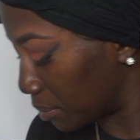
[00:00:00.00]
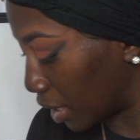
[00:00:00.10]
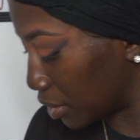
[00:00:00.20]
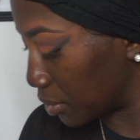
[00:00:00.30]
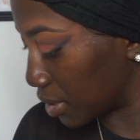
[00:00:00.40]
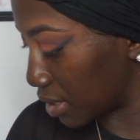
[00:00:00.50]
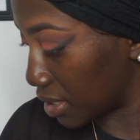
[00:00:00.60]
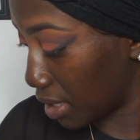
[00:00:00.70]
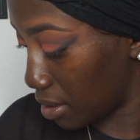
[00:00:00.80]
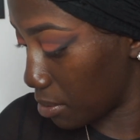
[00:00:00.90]
not using the
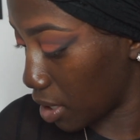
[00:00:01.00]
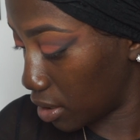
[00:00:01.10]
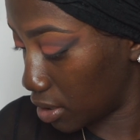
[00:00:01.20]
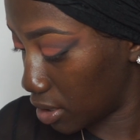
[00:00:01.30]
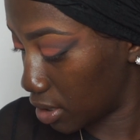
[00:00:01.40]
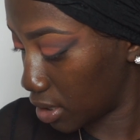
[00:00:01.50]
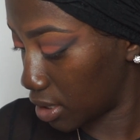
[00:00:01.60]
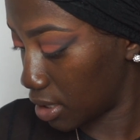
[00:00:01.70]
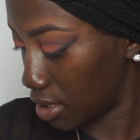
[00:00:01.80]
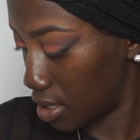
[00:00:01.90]
same
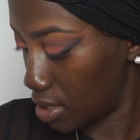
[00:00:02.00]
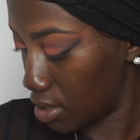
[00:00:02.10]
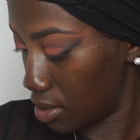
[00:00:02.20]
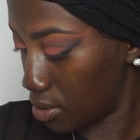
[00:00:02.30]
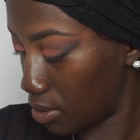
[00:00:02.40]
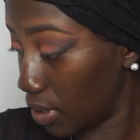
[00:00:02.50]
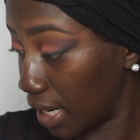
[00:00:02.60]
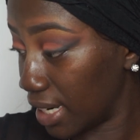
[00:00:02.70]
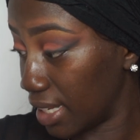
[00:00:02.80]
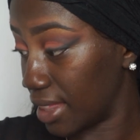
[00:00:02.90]
colors or
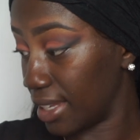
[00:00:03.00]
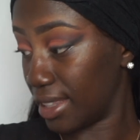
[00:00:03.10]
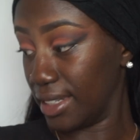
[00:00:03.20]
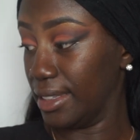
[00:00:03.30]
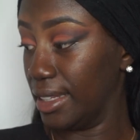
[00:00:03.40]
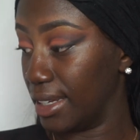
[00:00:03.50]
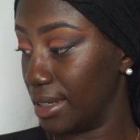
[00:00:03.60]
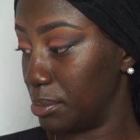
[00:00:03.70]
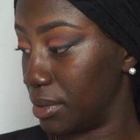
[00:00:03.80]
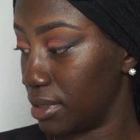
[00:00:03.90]
anything like
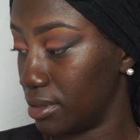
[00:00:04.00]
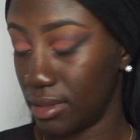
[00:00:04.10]
that, but